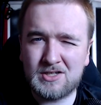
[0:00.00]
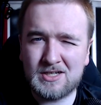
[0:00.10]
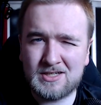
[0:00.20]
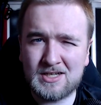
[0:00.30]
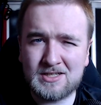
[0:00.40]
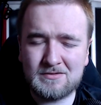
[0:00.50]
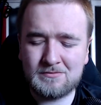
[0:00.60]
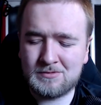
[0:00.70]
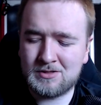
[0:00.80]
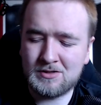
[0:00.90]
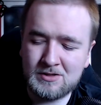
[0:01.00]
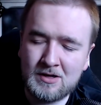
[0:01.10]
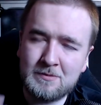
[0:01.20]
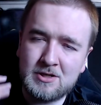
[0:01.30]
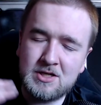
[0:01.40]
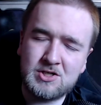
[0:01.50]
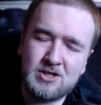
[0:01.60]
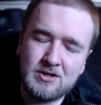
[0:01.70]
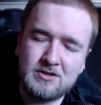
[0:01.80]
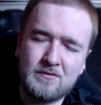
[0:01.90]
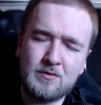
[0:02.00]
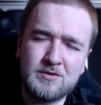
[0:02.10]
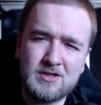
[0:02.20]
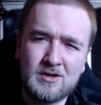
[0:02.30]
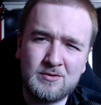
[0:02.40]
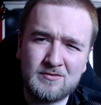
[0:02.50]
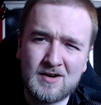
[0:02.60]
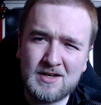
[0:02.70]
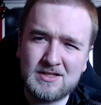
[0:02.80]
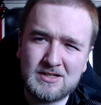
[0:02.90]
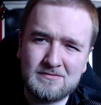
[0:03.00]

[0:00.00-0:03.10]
it says you sign up to this charter if you want to hold a race.